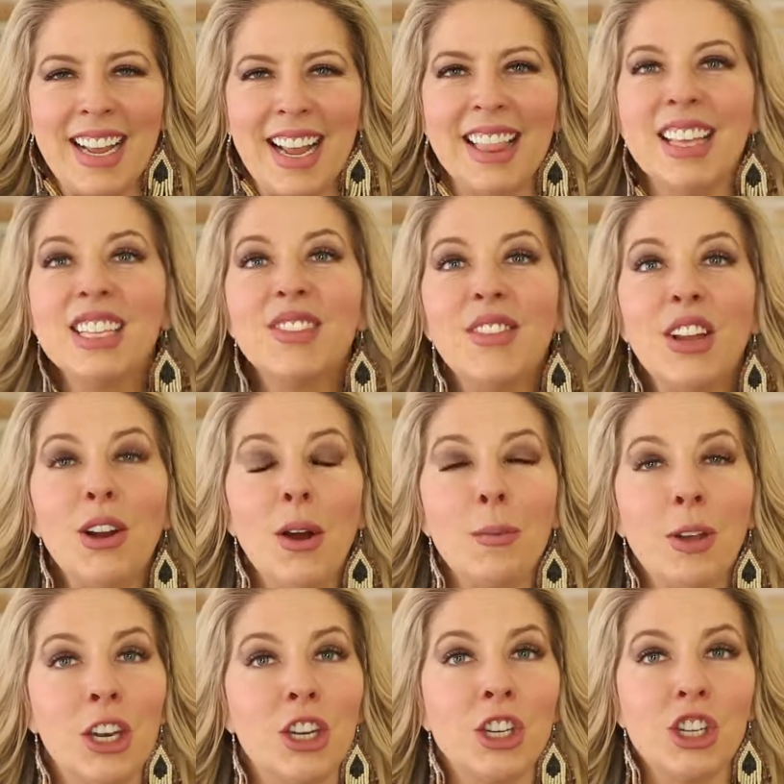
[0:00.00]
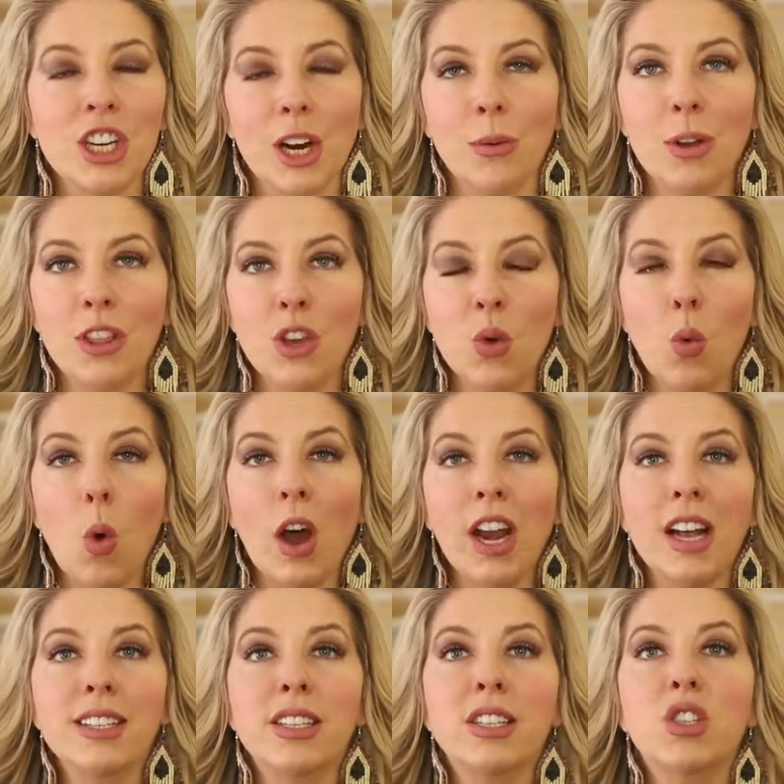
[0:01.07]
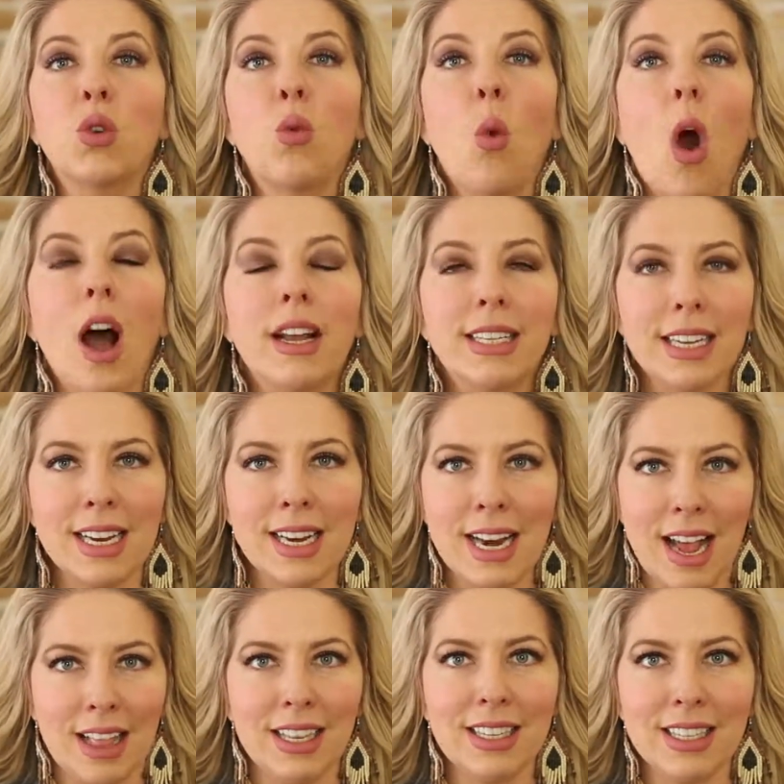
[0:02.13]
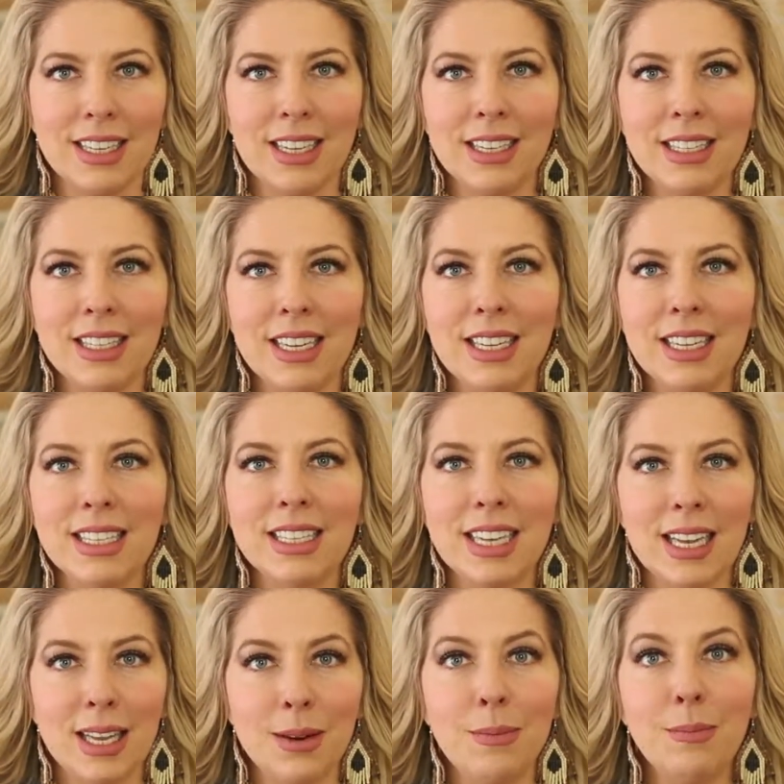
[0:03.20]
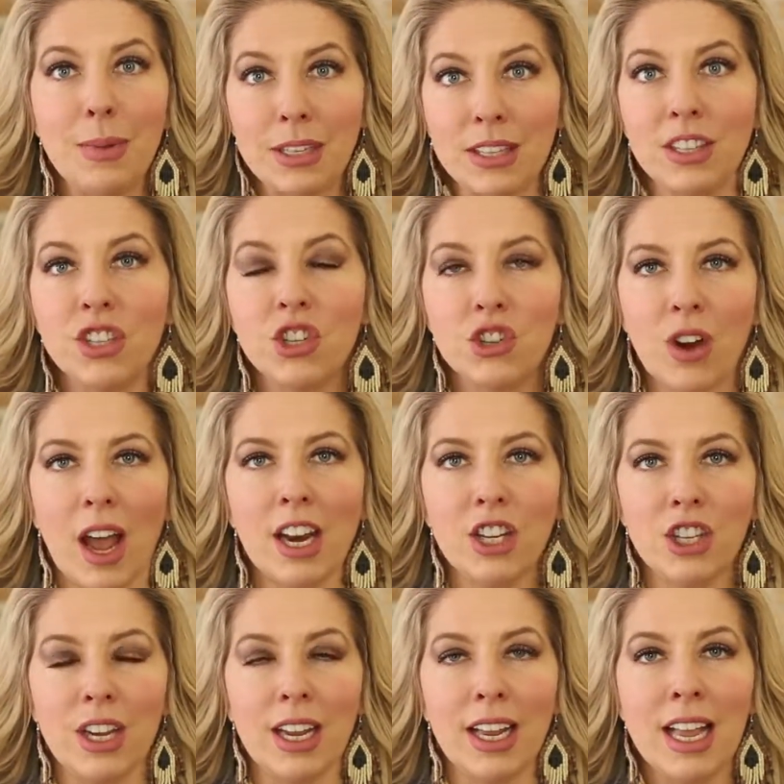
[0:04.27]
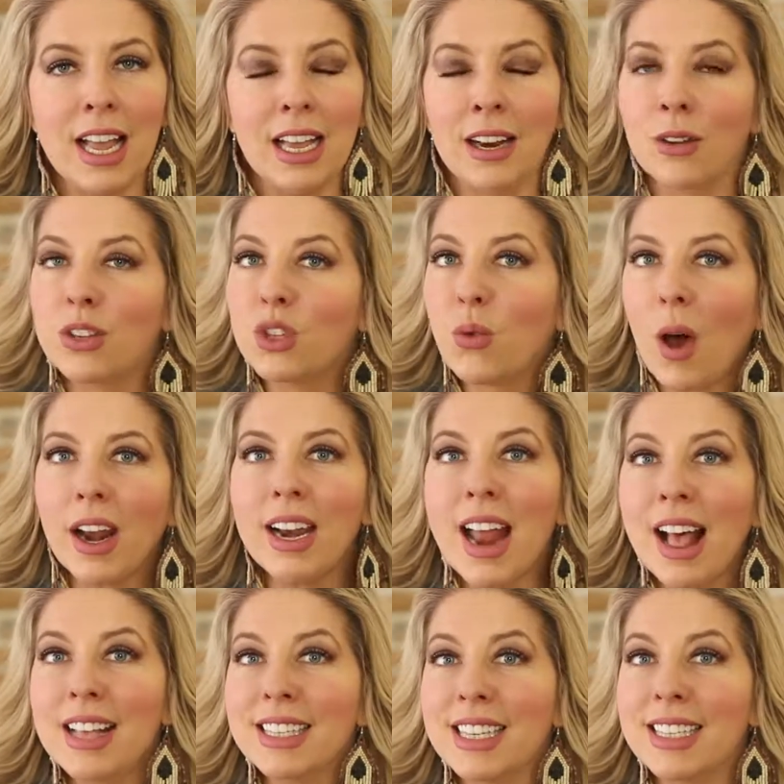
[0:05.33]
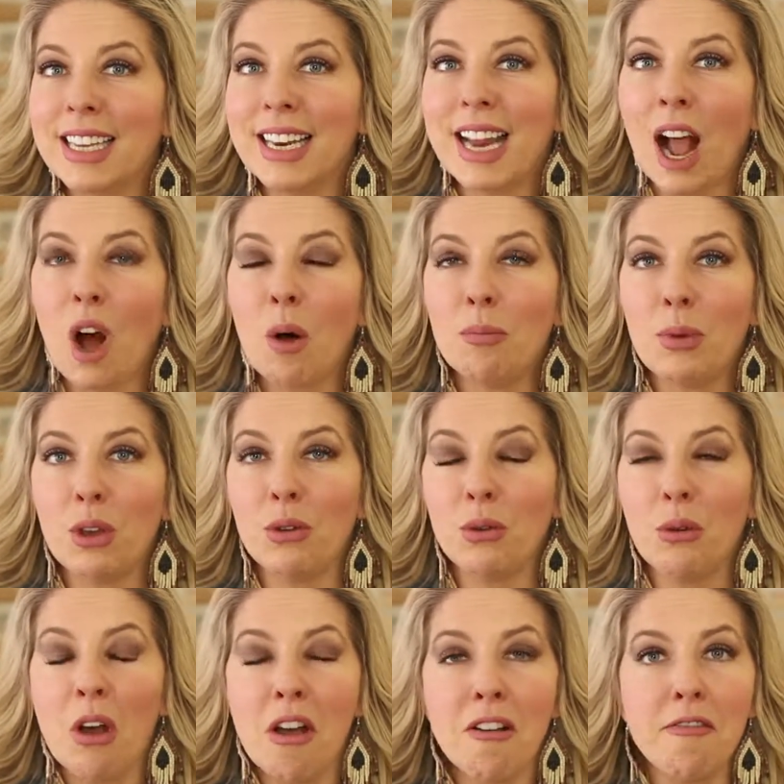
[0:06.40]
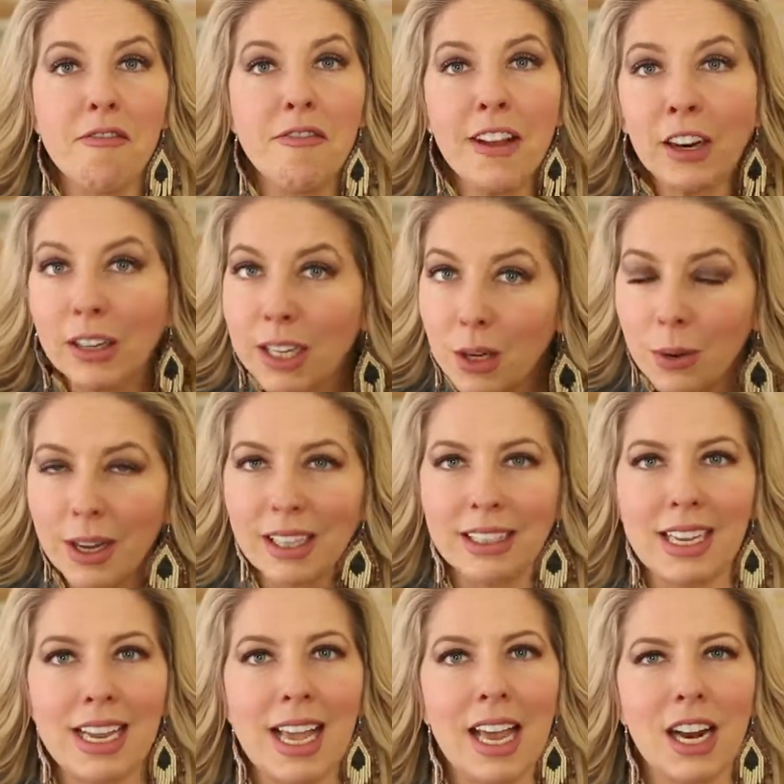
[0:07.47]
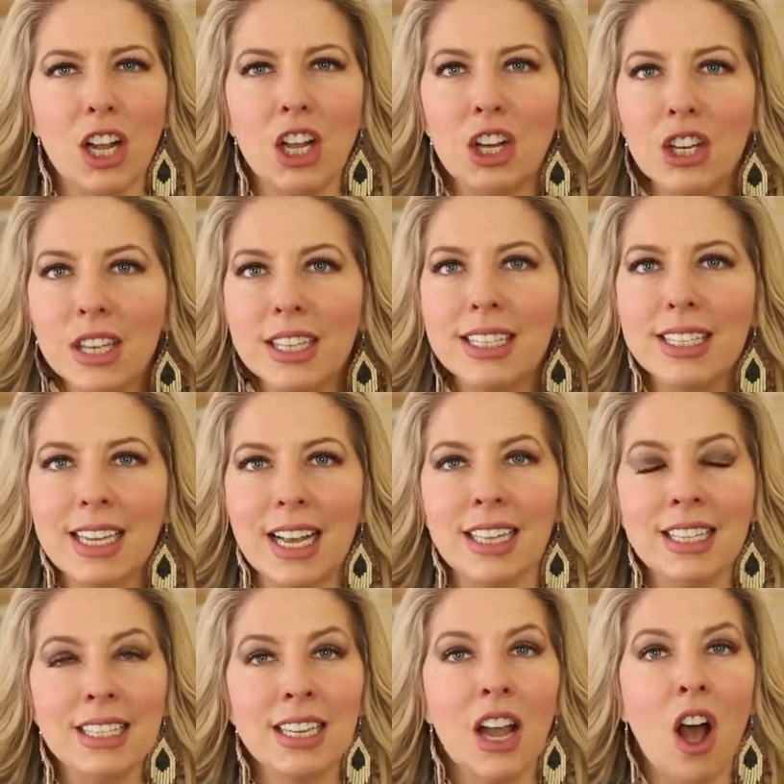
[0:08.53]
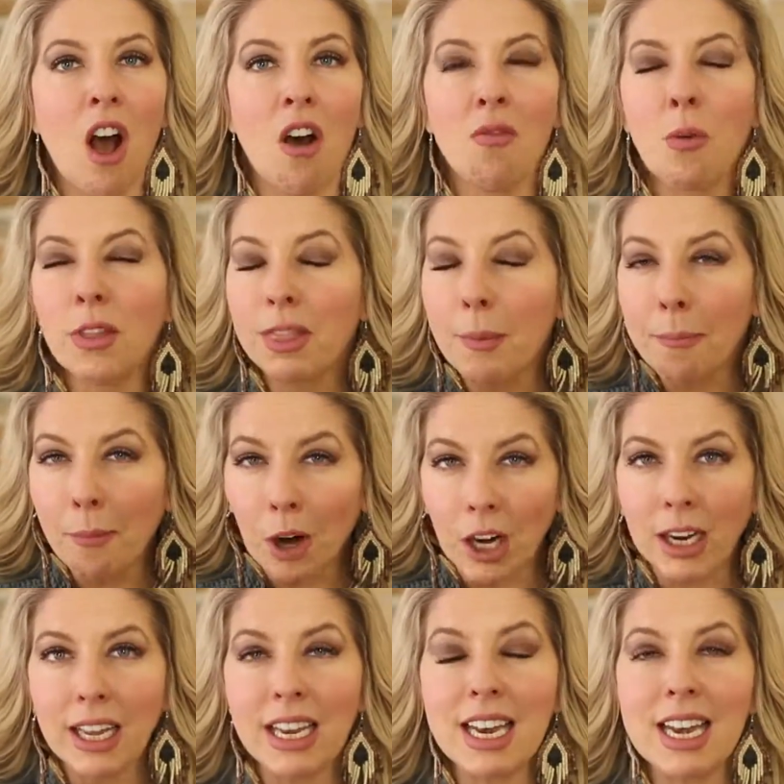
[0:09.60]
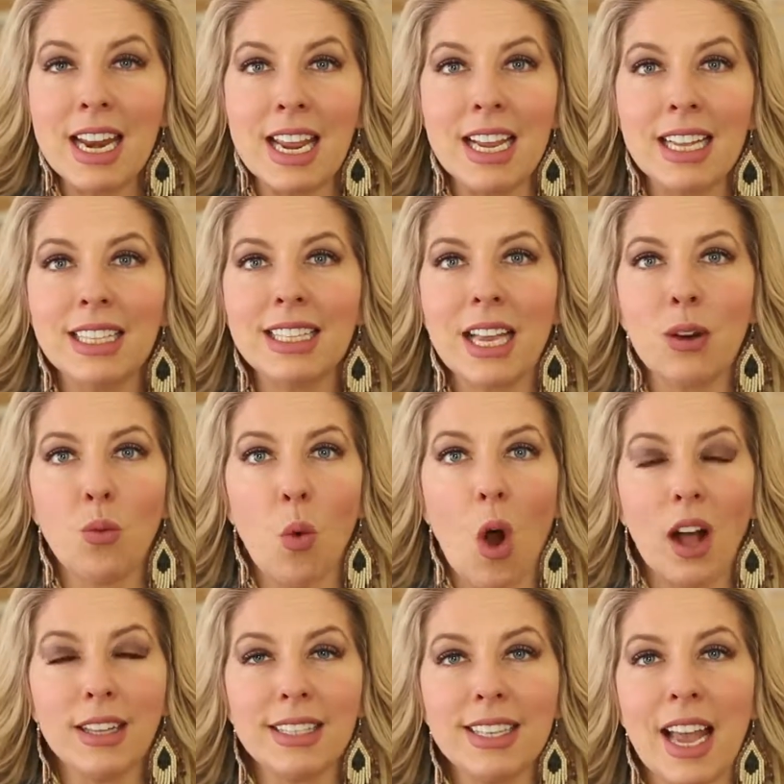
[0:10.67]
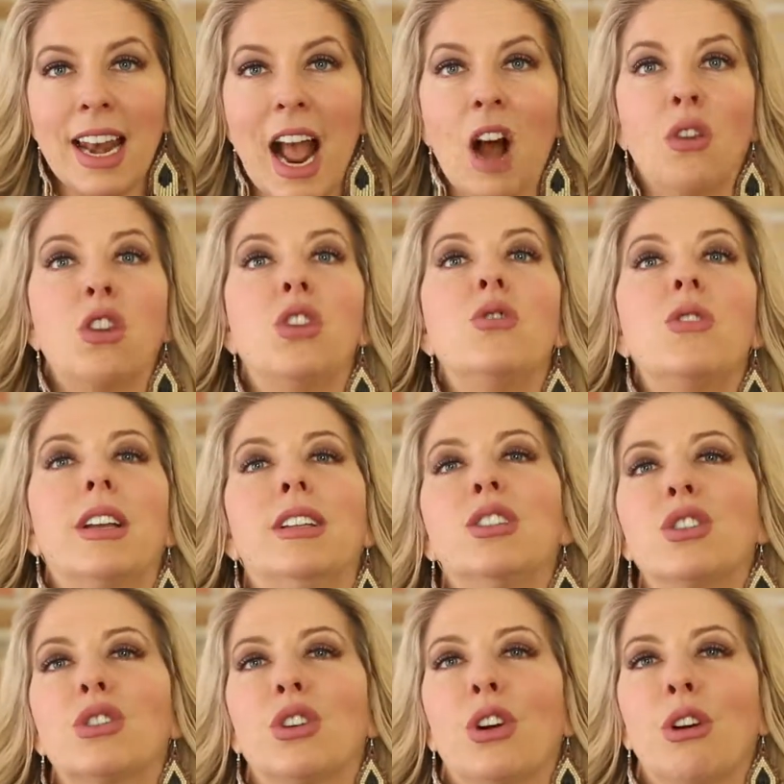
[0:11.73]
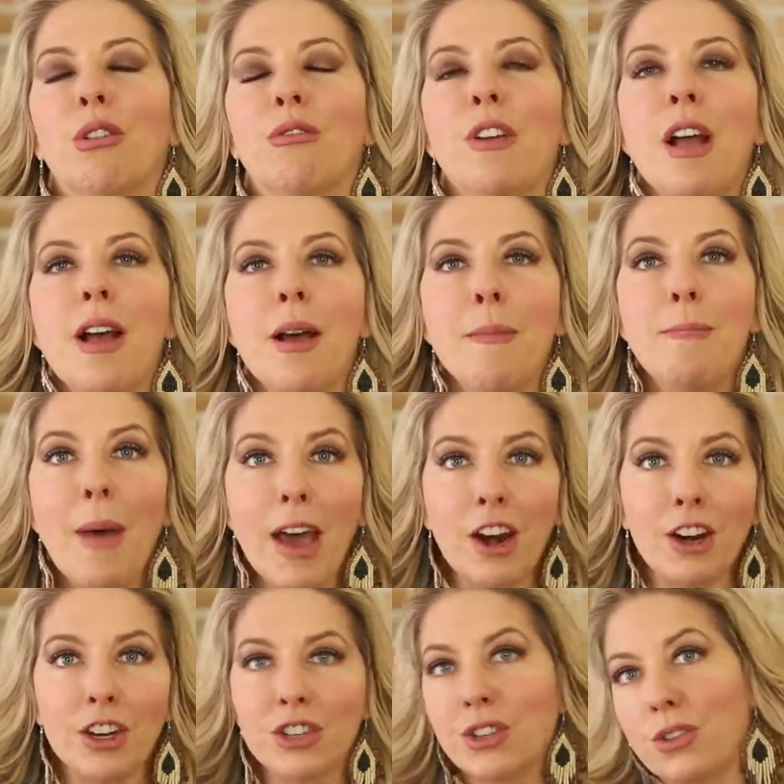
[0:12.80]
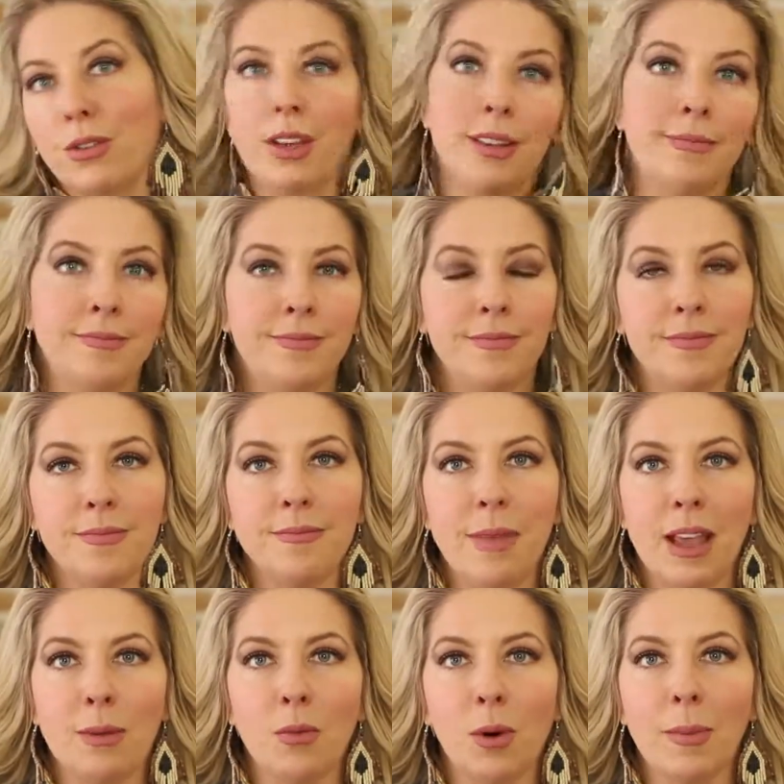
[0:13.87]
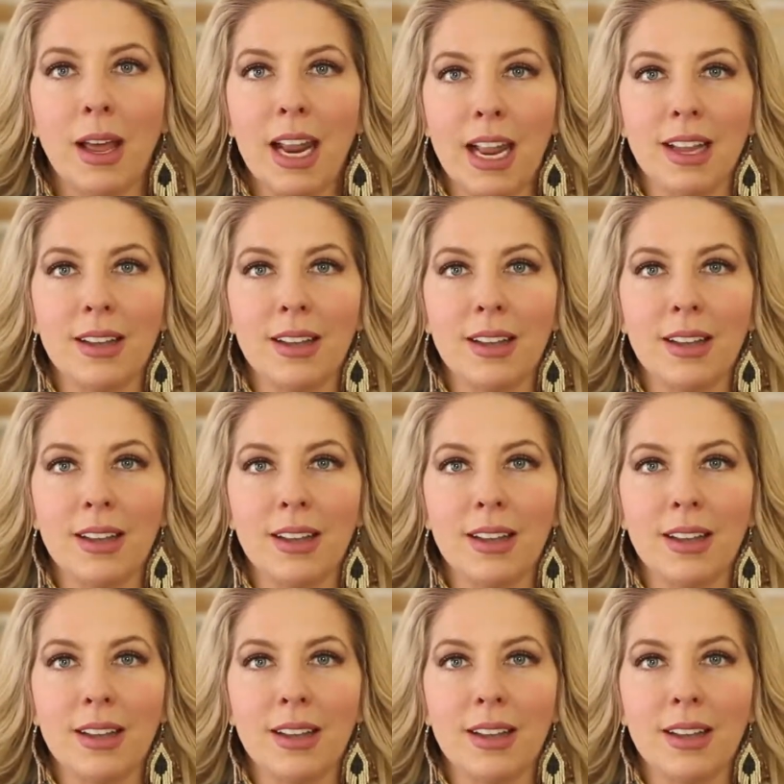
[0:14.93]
In this video, I'm going to share with you what a SWOT analysis is in business strategy. Now, a SWOT analysis can help you very quickly get a good sense of what the market needs and wants and how you can serve better so you can make more money.